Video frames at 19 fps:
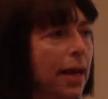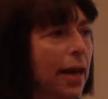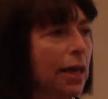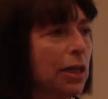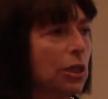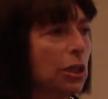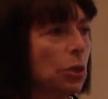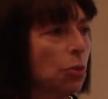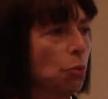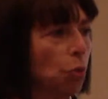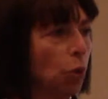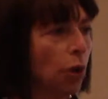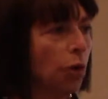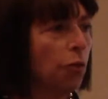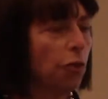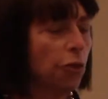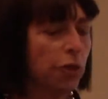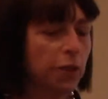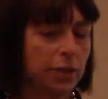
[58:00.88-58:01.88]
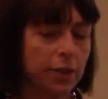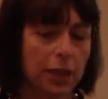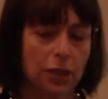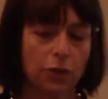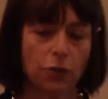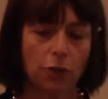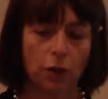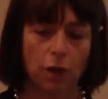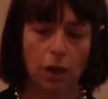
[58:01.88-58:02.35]
actually work for the
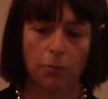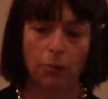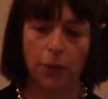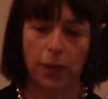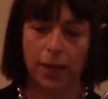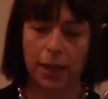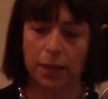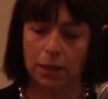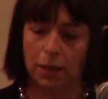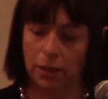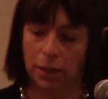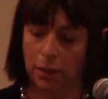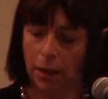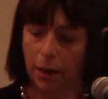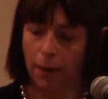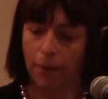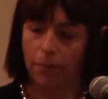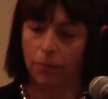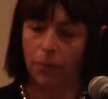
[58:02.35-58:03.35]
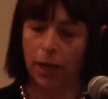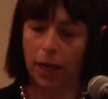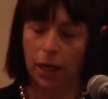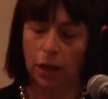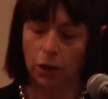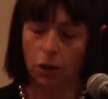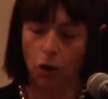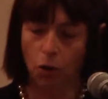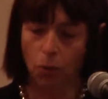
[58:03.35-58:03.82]
text for comprehension
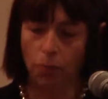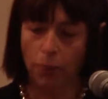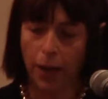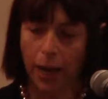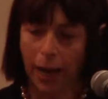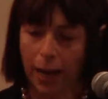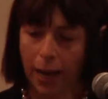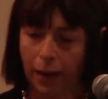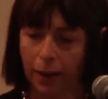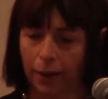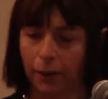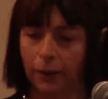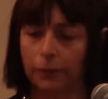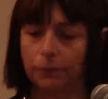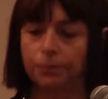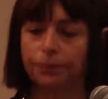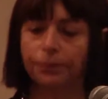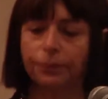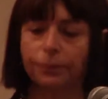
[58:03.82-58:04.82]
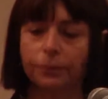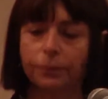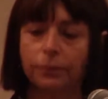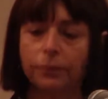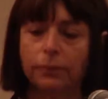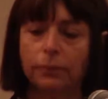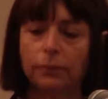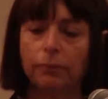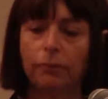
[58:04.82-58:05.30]
and go back
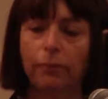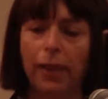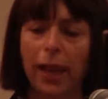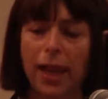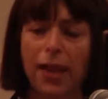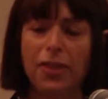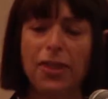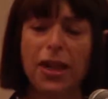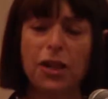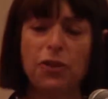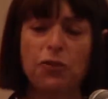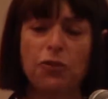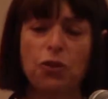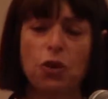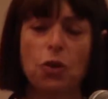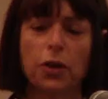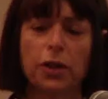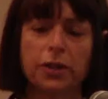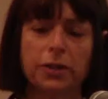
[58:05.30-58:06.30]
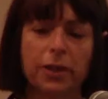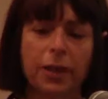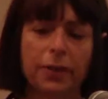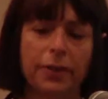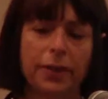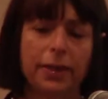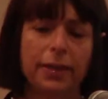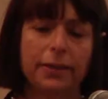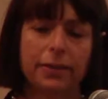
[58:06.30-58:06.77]
and then focus
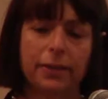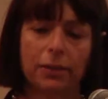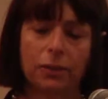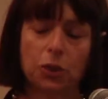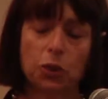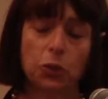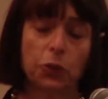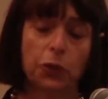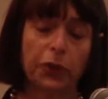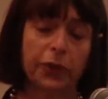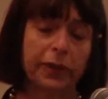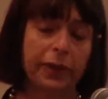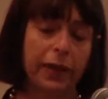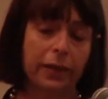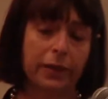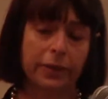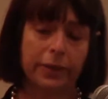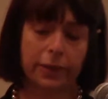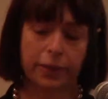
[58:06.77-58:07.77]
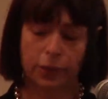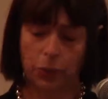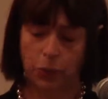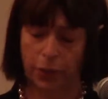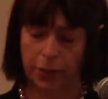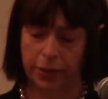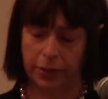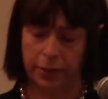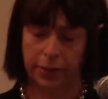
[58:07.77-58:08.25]
on these literary analysis
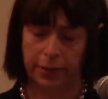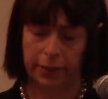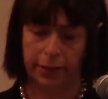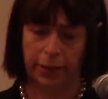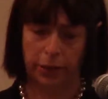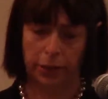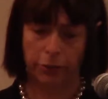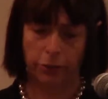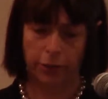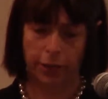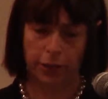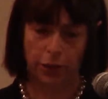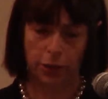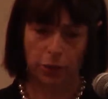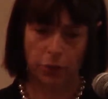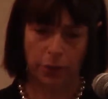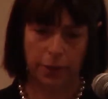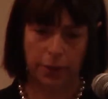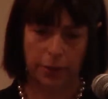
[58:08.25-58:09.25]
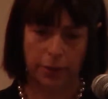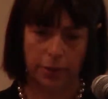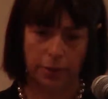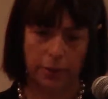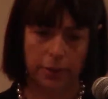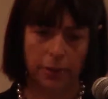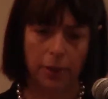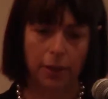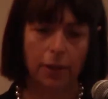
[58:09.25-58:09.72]
questions and integration
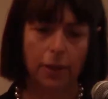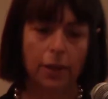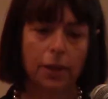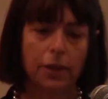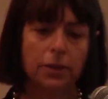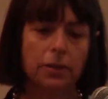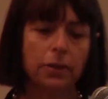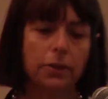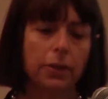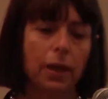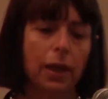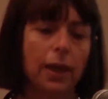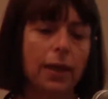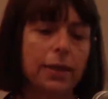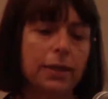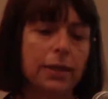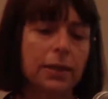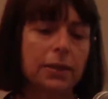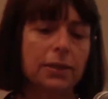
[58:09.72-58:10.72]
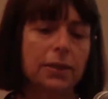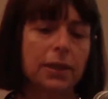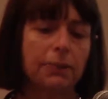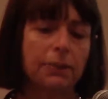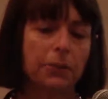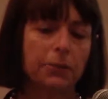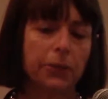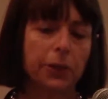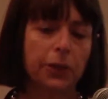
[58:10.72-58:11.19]
questions. So the idea of
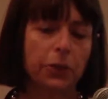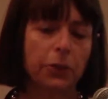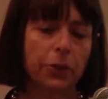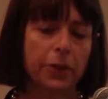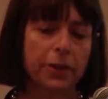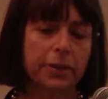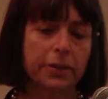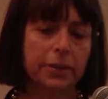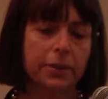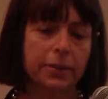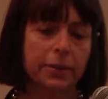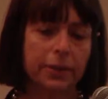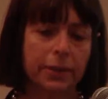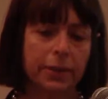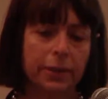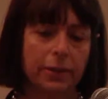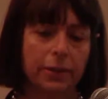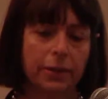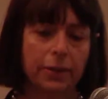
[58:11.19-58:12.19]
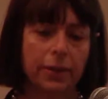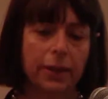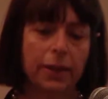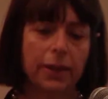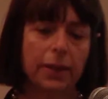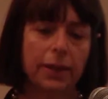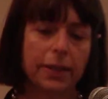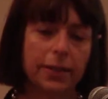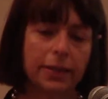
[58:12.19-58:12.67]
supplementary questions here
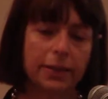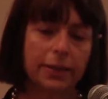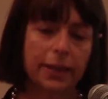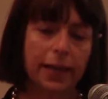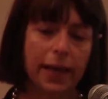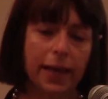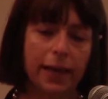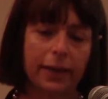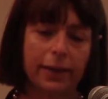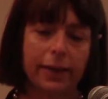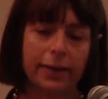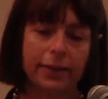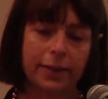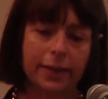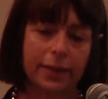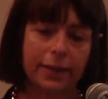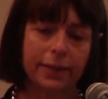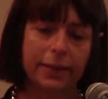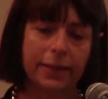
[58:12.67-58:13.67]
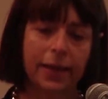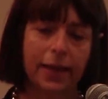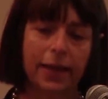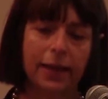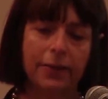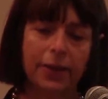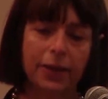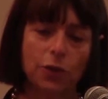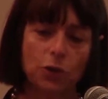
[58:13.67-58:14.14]
is that, as I
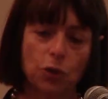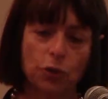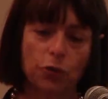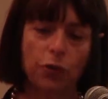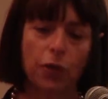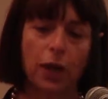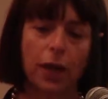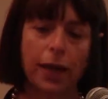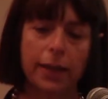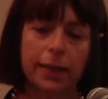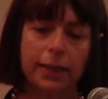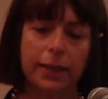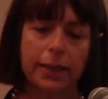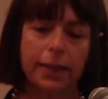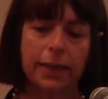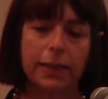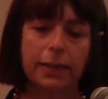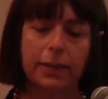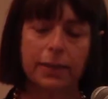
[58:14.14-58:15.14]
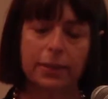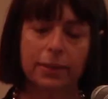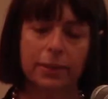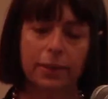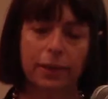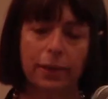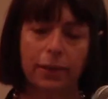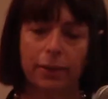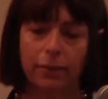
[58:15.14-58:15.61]
said, they sort of guide kids to
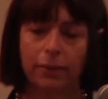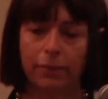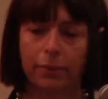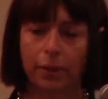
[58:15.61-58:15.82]
the